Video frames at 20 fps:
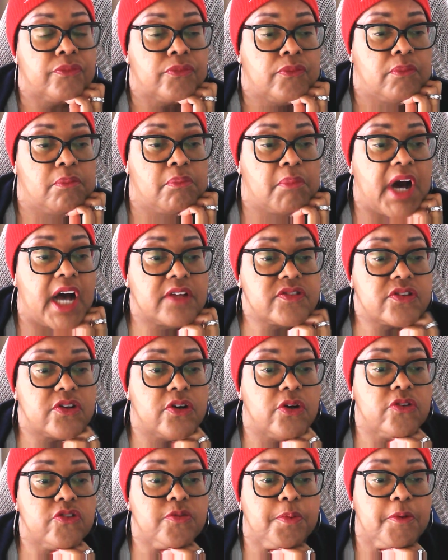
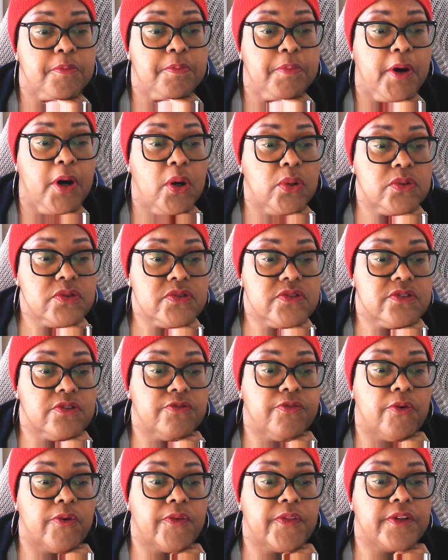Moscow's proposal
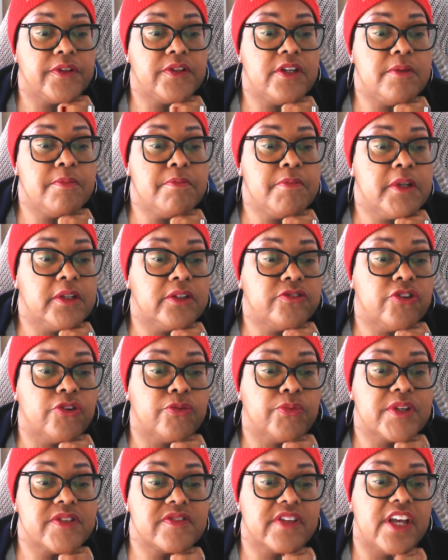for the
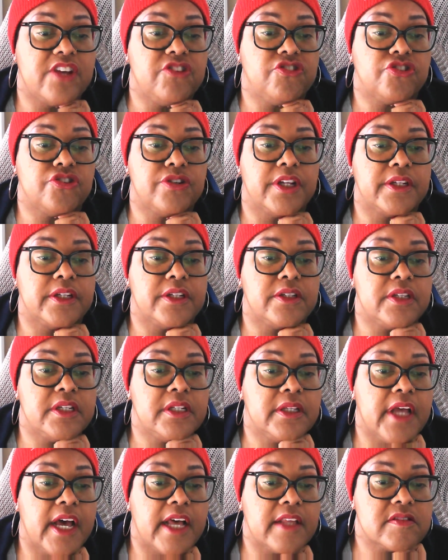demilitarization and the
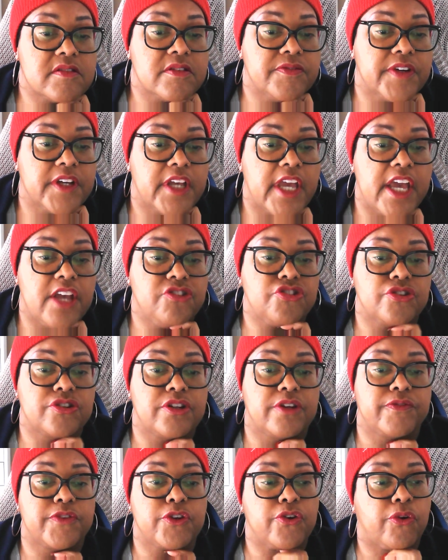denazification
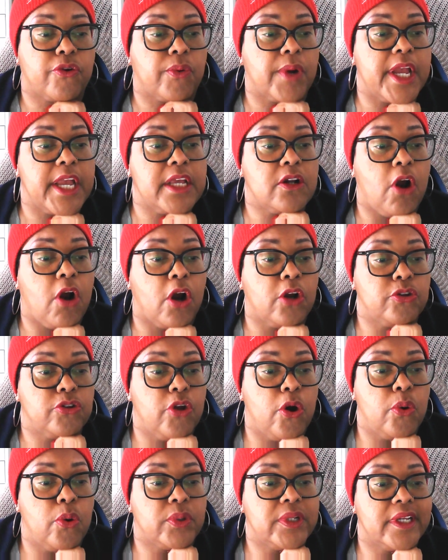of Ukraine are
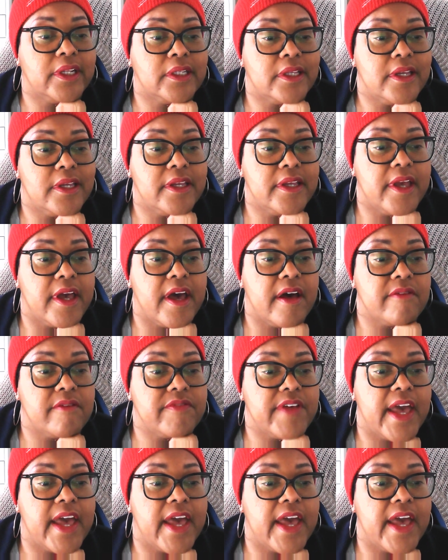known in Kiev,